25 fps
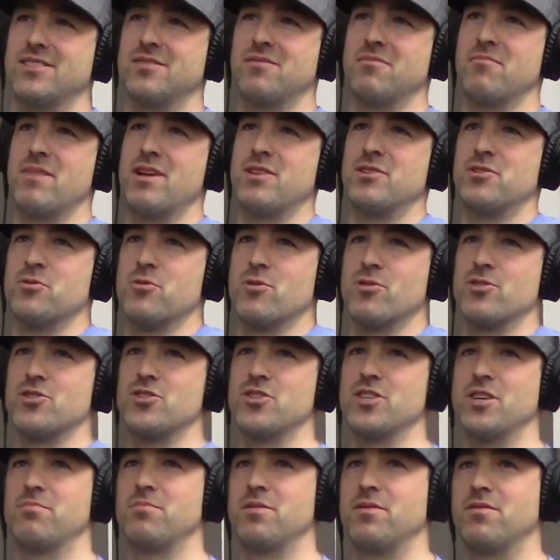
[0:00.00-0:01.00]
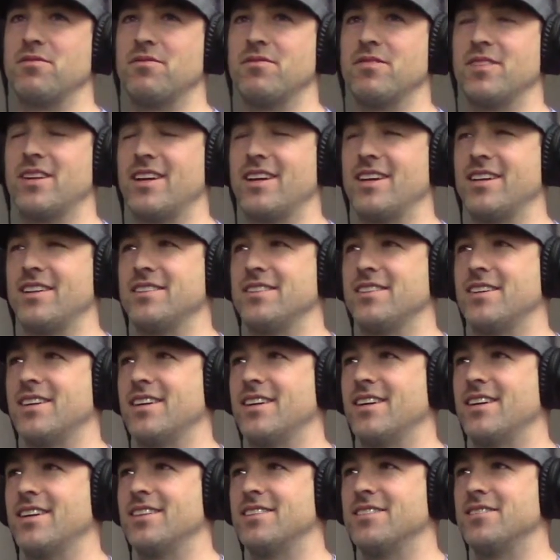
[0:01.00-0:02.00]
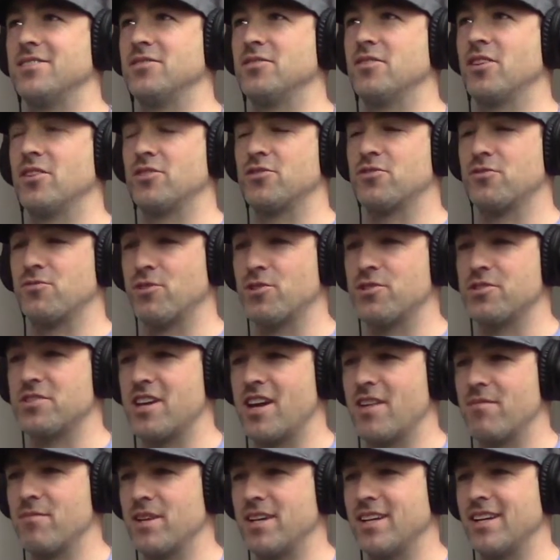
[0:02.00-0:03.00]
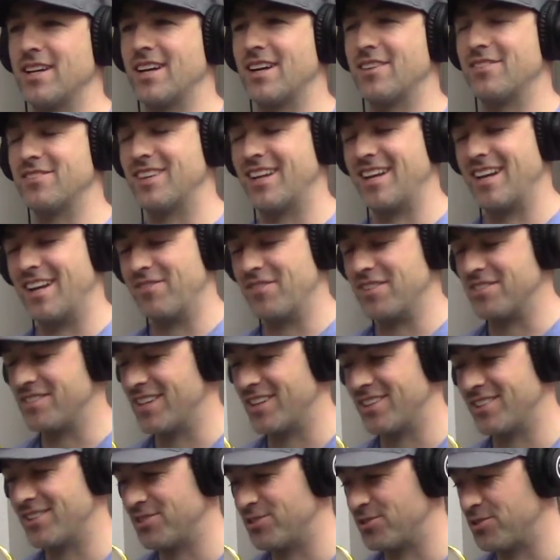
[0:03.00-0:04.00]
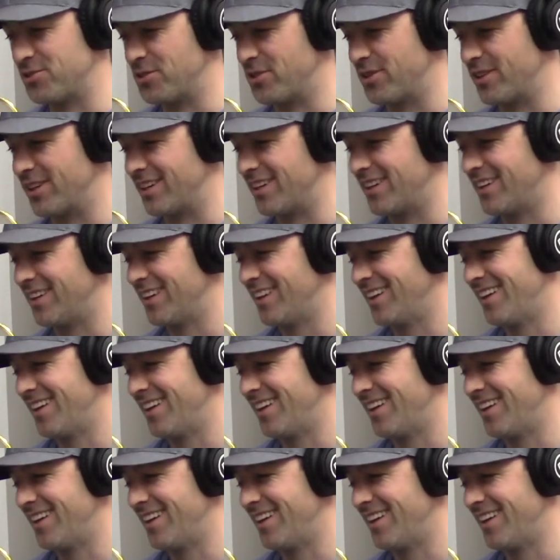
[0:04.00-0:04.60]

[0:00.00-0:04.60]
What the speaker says: mentorship and our first time meeting. I have to tell this story.